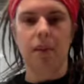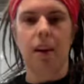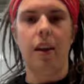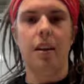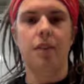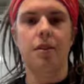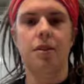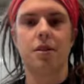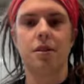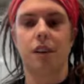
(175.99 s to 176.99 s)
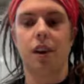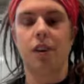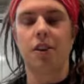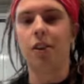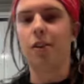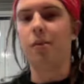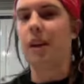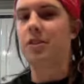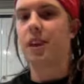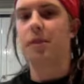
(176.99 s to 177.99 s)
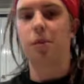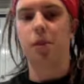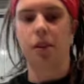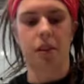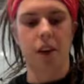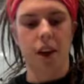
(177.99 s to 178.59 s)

is a term I actually came up with.